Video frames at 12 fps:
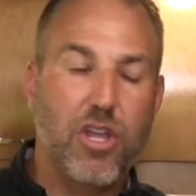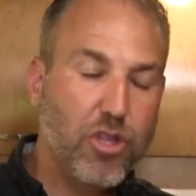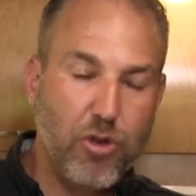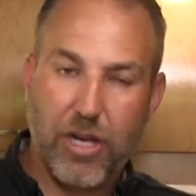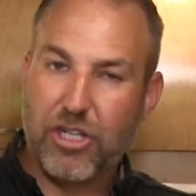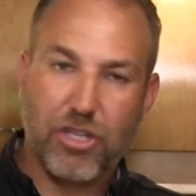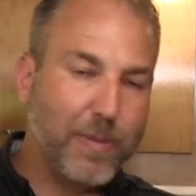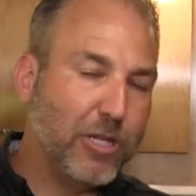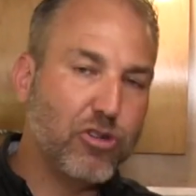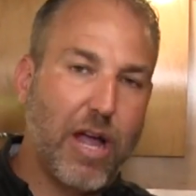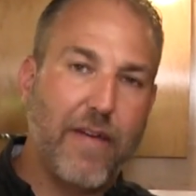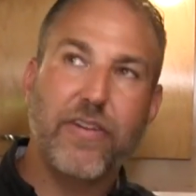You can just be
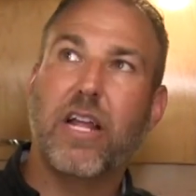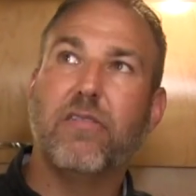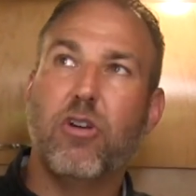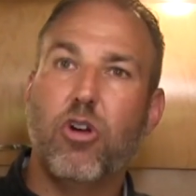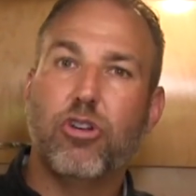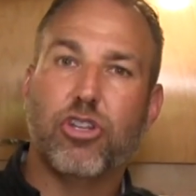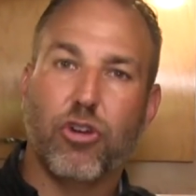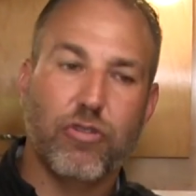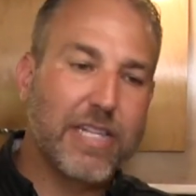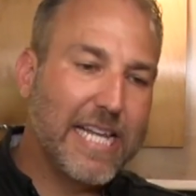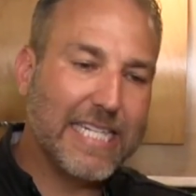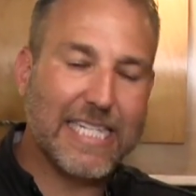driving down the road, turn
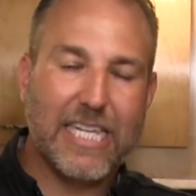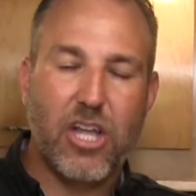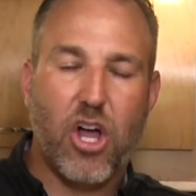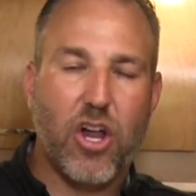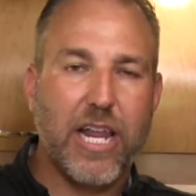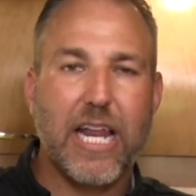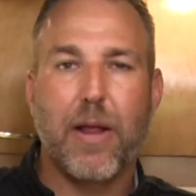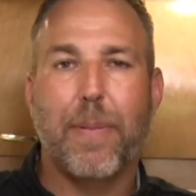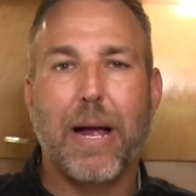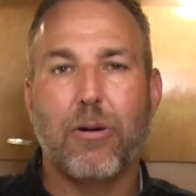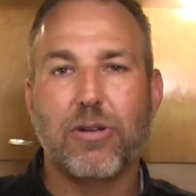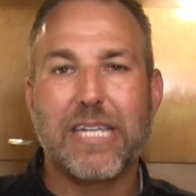the AC on, and it
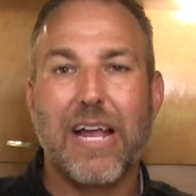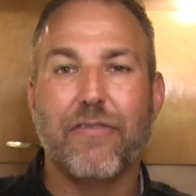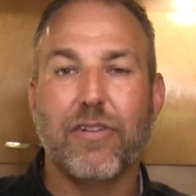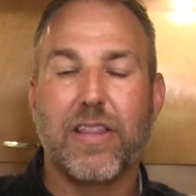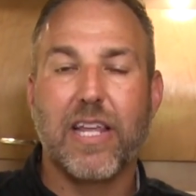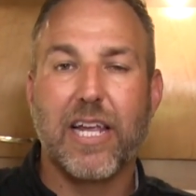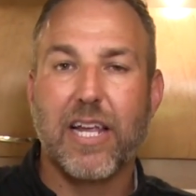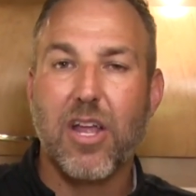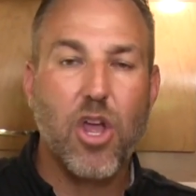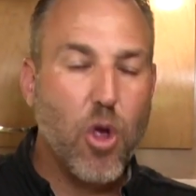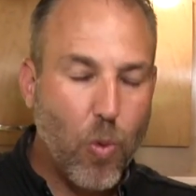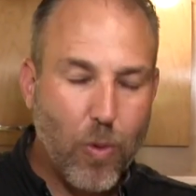powers everything
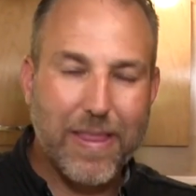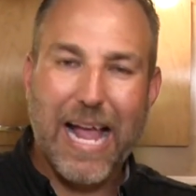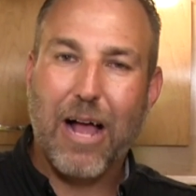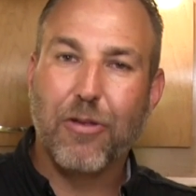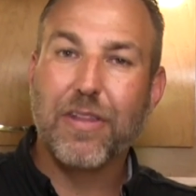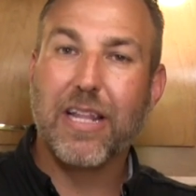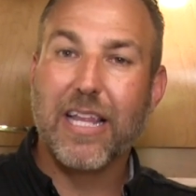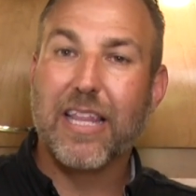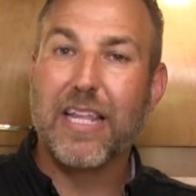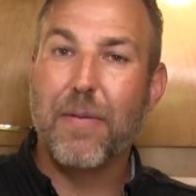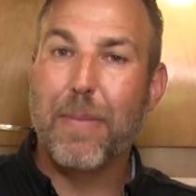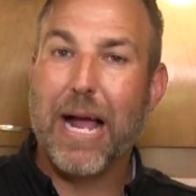without the
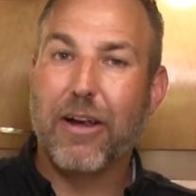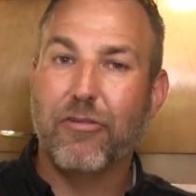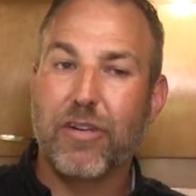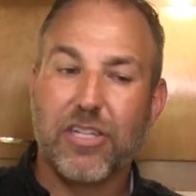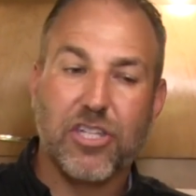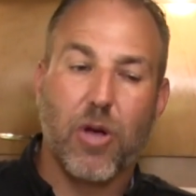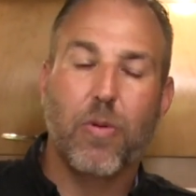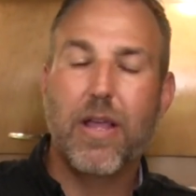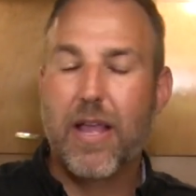lithium battery. So